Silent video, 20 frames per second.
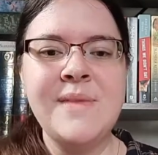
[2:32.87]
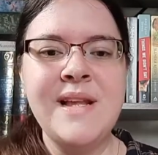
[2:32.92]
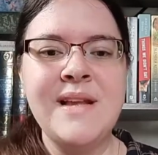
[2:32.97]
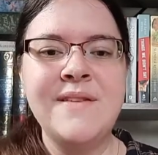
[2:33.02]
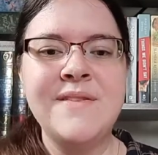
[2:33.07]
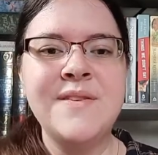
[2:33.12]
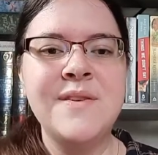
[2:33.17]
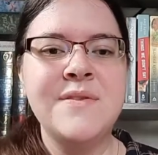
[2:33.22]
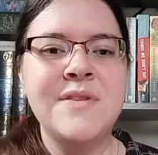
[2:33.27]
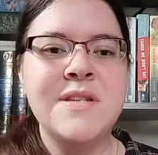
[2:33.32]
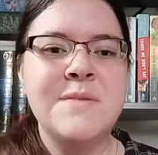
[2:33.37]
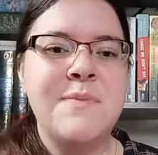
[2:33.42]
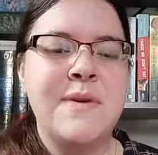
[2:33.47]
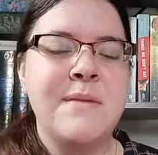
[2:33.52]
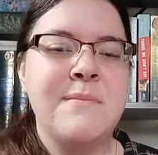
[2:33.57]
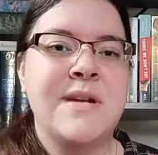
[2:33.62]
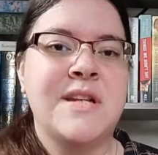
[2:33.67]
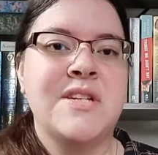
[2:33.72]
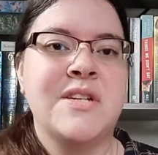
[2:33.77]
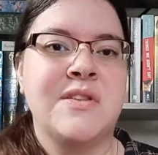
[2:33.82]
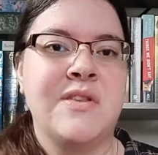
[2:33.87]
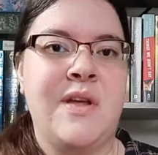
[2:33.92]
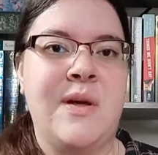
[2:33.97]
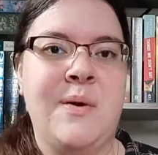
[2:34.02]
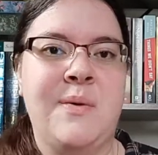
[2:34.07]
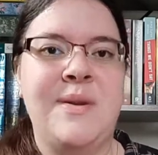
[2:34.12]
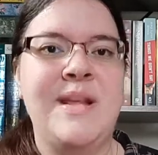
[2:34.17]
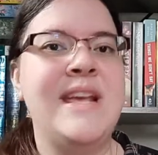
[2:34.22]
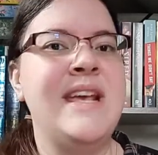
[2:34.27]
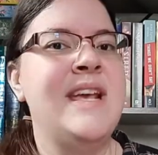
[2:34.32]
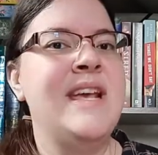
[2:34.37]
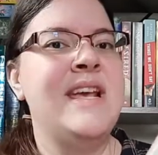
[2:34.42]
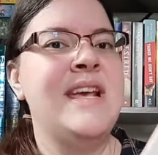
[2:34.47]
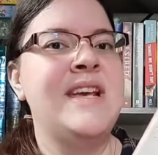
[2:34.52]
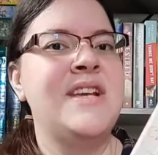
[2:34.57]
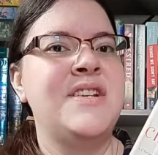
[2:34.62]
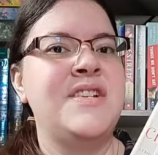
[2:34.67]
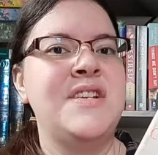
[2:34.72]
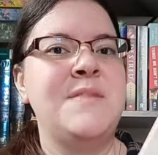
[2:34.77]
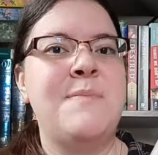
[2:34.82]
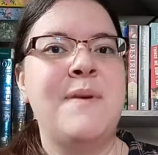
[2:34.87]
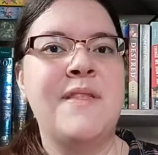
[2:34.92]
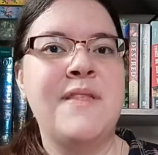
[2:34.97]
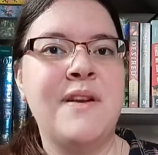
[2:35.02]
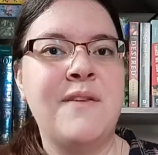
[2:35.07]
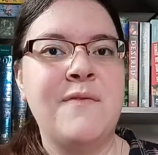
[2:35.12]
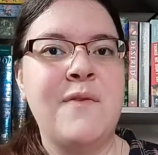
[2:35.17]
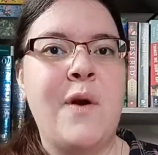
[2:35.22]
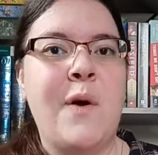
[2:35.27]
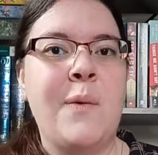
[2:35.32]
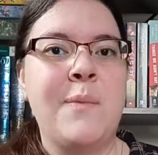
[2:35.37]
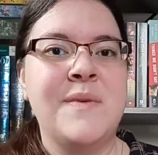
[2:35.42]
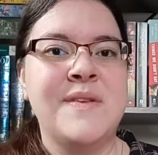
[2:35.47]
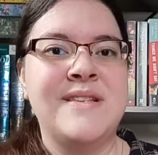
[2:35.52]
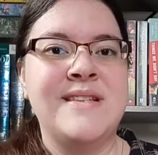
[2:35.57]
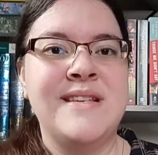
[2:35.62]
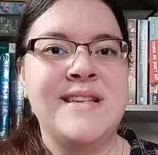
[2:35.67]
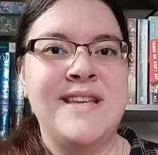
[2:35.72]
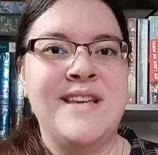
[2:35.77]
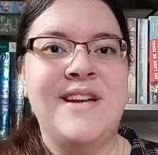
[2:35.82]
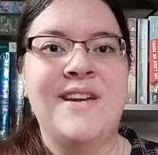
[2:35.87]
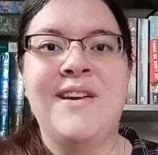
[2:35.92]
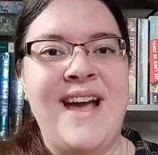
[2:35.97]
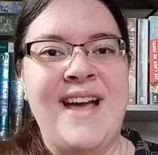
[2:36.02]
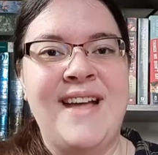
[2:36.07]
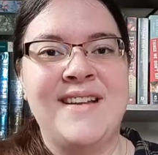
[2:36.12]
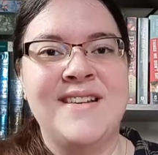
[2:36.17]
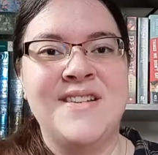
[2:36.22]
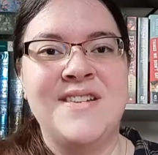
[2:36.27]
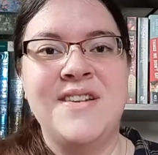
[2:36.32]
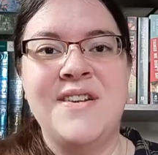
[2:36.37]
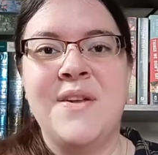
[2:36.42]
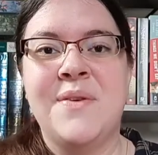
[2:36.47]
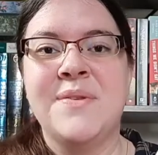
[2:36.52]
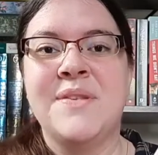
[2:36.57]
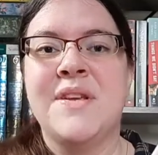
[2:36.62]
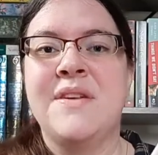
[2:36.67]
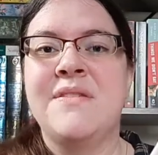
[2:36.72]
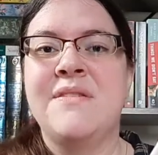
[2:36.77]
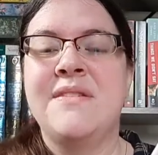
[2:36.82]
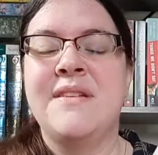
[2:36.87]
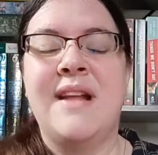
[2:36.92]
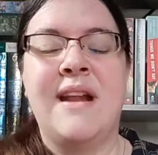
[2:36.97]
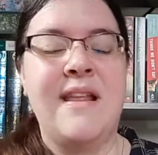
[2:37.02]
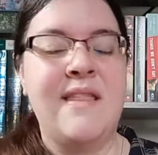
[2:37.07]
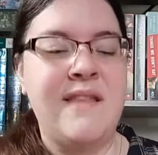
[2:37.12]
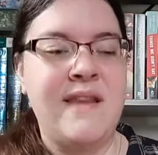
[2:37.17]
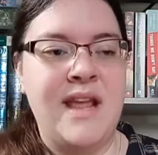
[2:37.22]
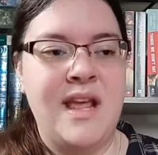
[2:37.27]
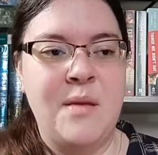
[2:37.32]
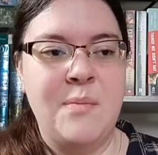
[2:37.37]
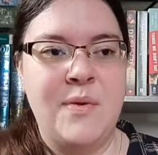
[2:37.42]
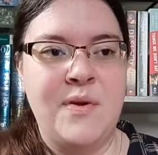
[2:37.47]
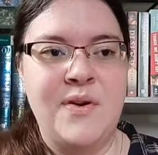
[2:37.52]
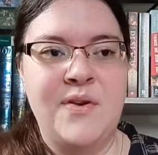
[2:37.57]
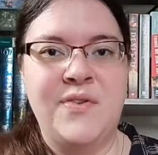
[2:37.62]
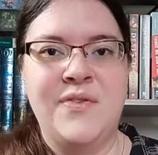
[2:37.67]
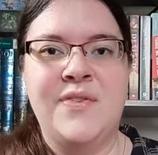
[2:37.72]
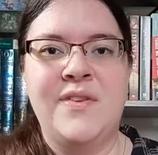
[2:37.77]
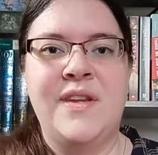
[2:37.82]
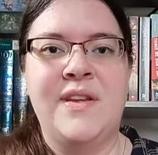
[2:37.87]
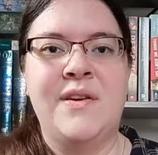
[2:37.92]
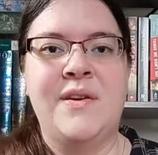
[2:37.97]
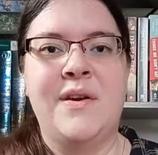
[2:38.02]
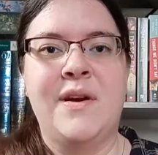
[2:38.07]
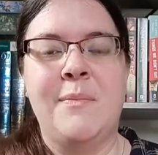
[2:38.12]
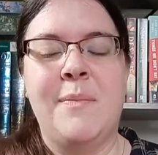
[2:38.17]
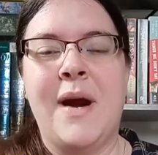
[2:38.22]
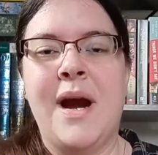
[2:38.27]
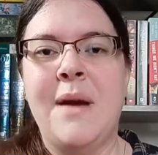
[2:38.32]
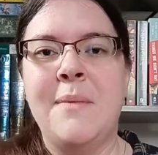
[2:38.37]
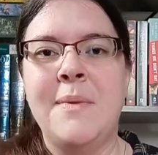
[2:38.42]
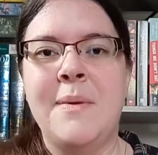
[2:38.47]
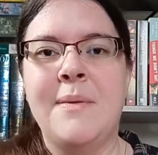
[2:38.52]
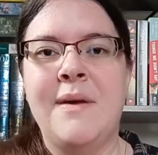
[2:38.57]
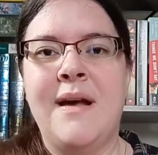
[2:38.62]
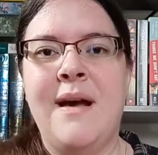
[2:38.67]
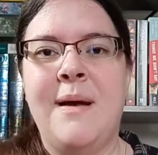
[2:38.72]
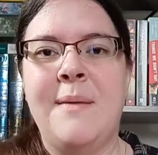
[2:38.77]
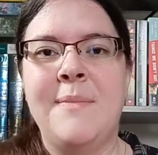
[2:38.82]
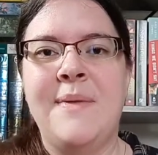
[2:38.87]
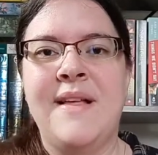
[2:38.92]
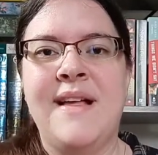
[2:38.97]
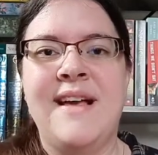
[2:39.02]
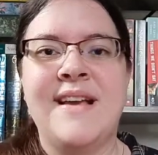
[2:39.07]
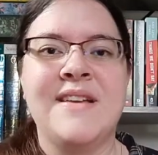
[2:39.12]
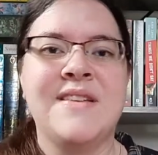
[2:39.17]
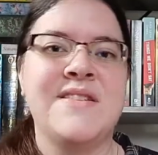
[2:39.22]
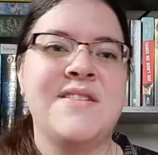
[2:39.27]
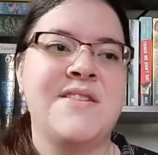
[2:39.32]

And so she's pretty much alone. She's been there for almost a year and she knows none of the neighbors in her apartment complex.